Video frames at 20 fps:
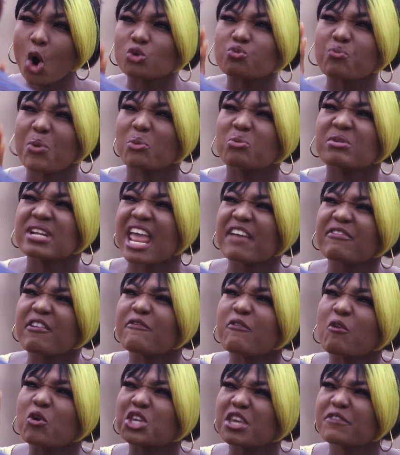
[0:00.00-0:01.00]
God will
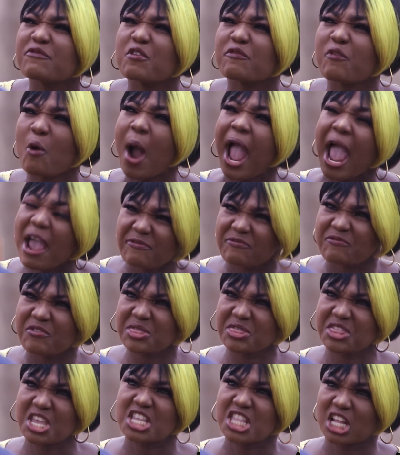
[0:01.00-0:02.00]
never forgive you for
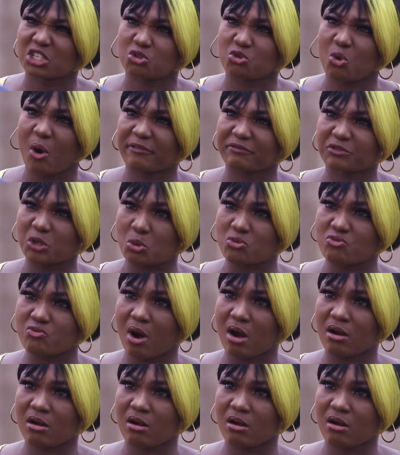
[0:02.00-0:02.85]
everything that you have done